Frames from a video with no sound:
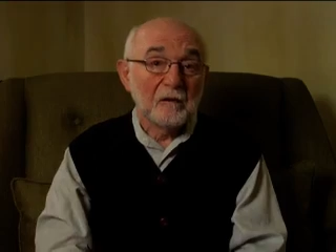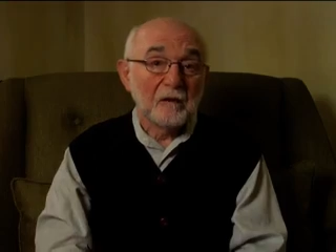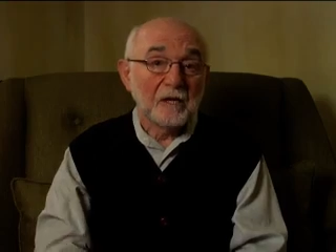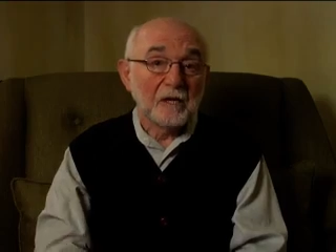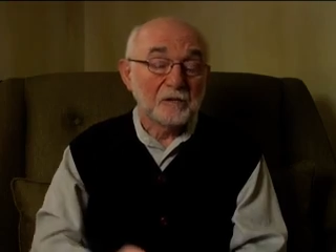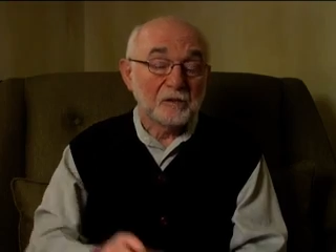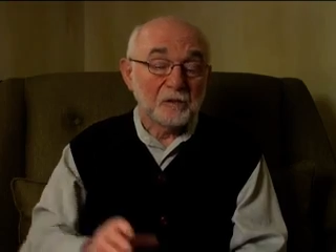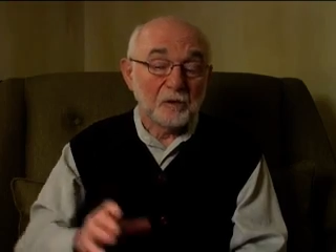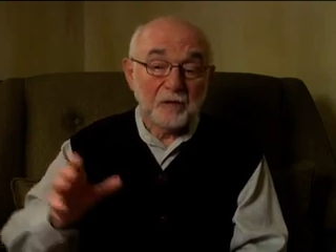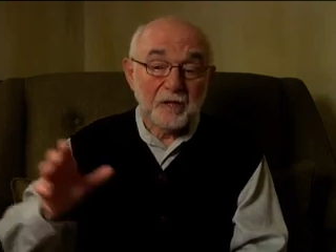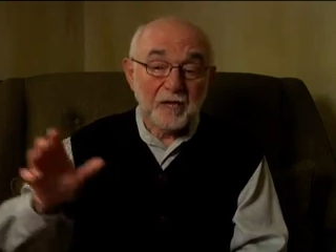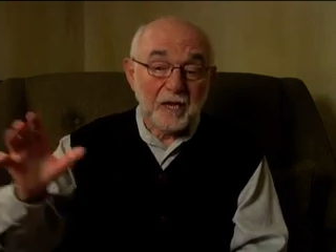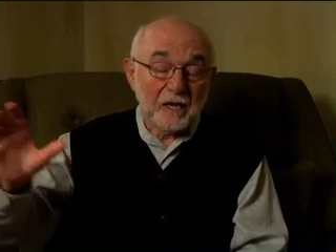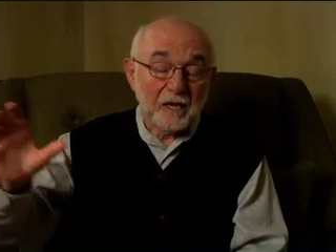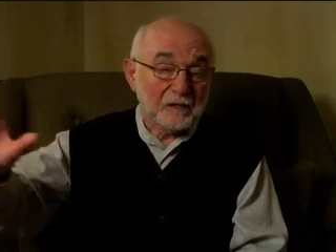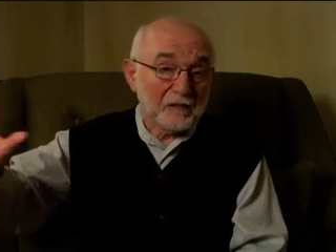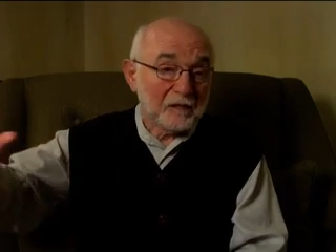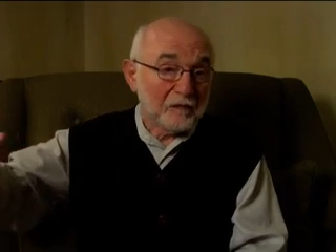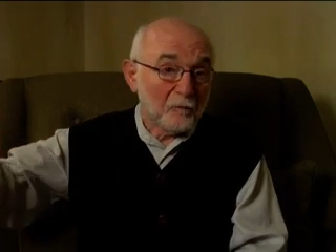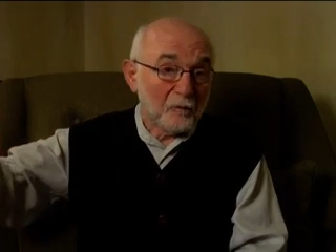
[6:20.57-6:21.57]
And so they
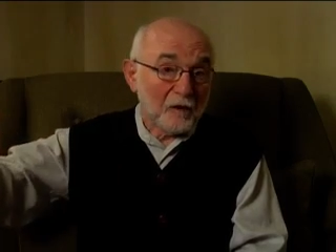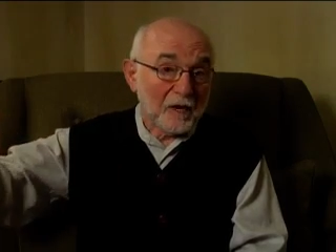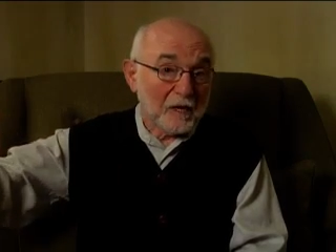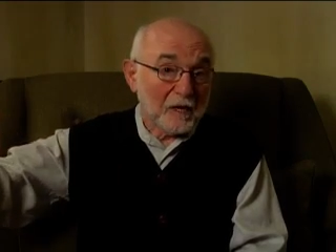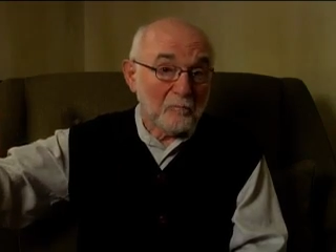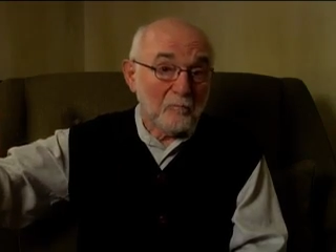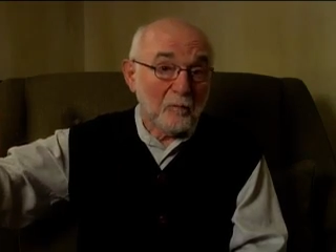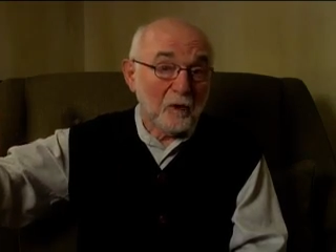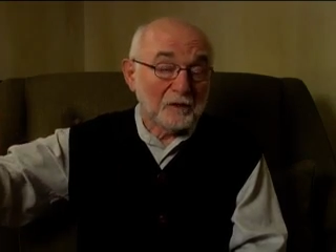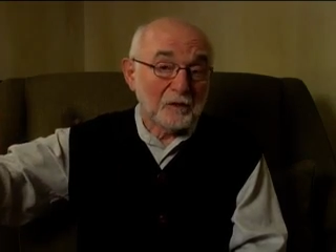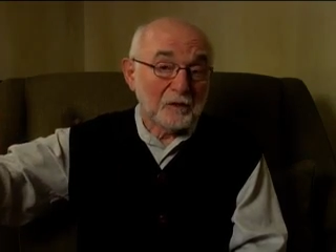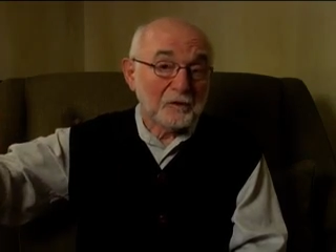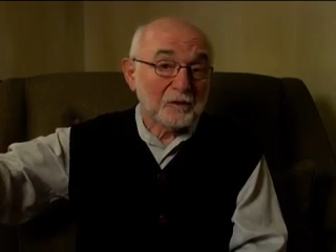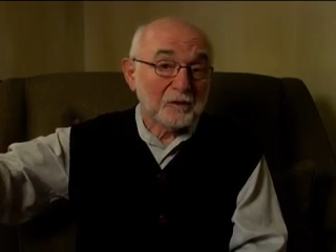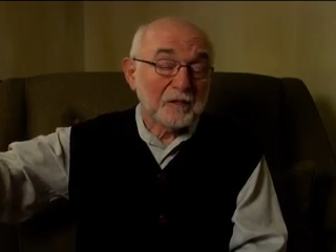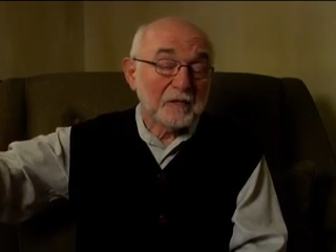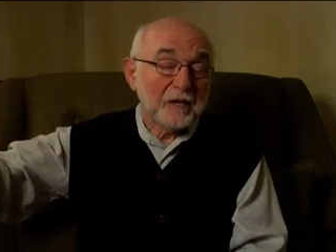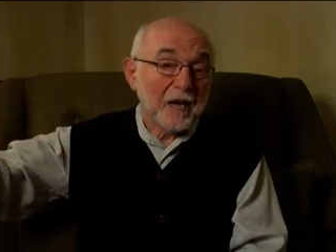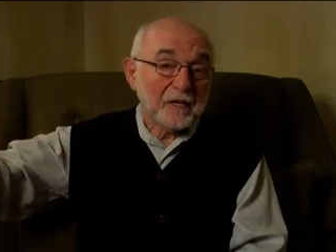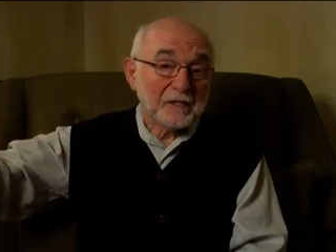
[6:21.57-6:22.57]
had already
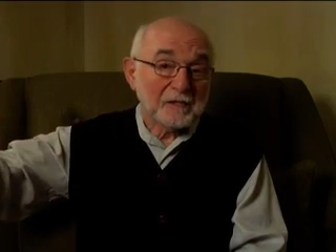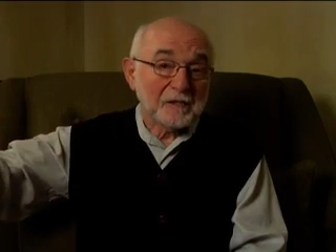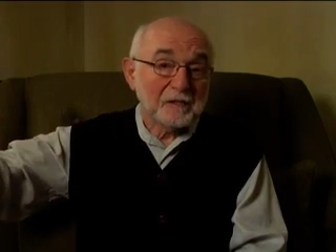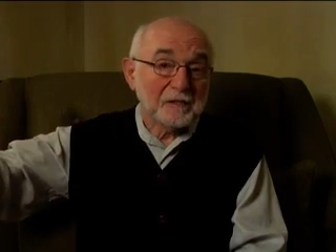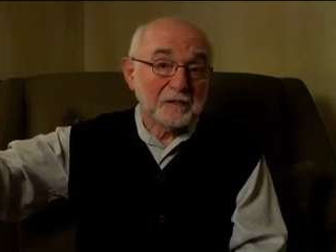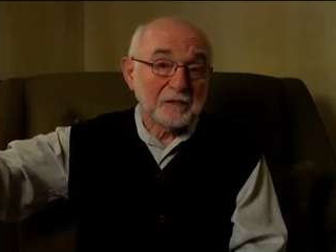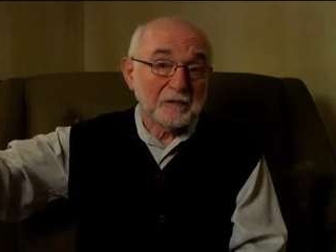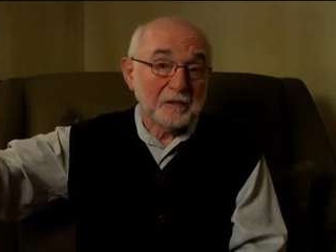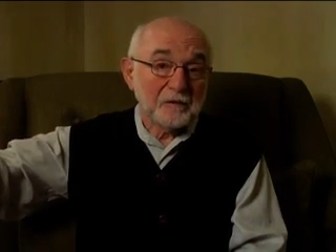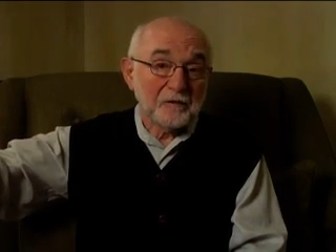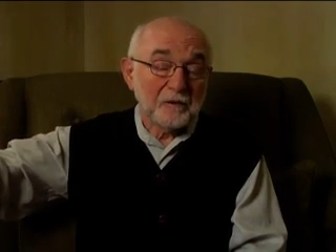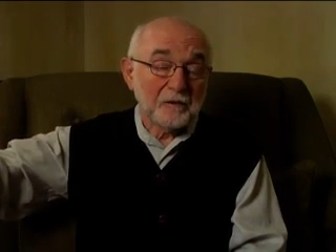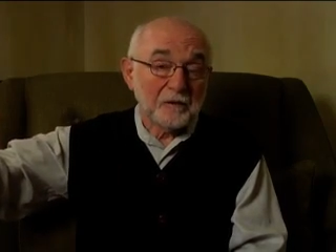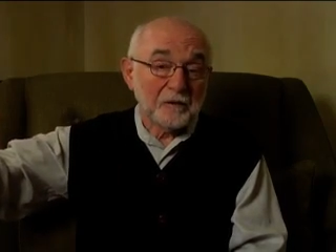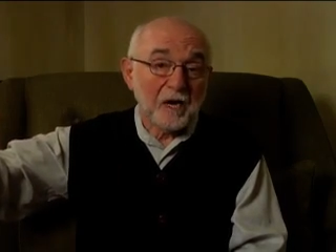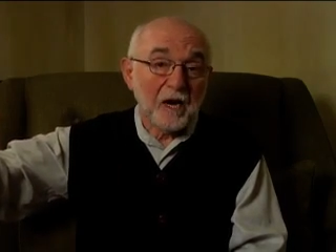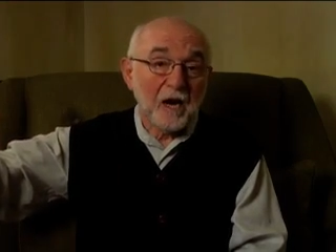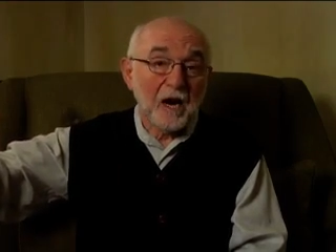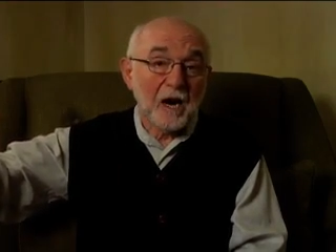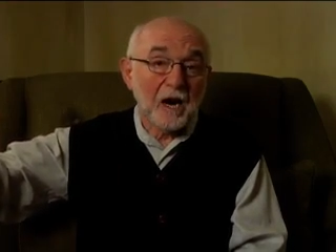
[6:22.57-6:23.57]
bundled the Nazis into their
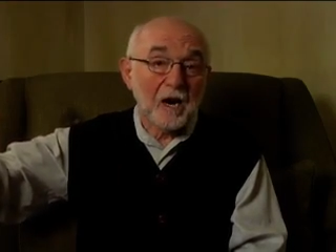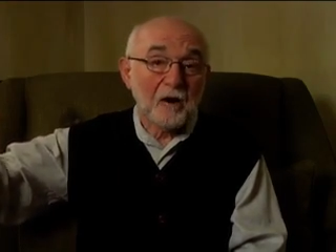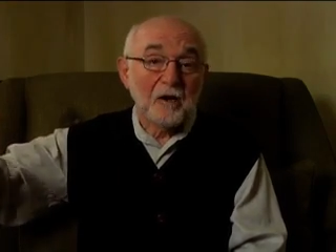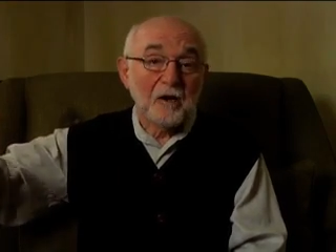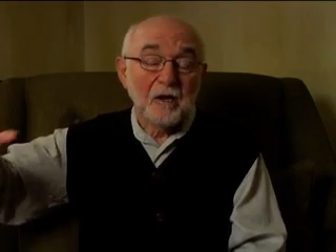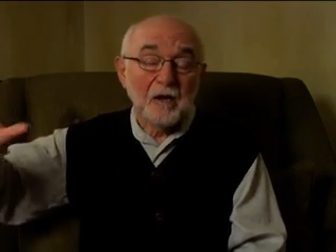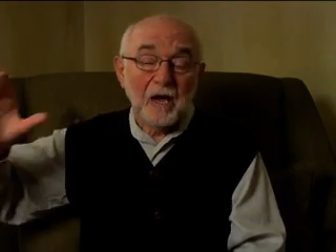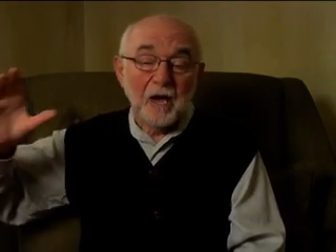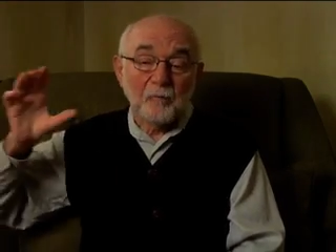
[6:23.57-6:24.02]
car.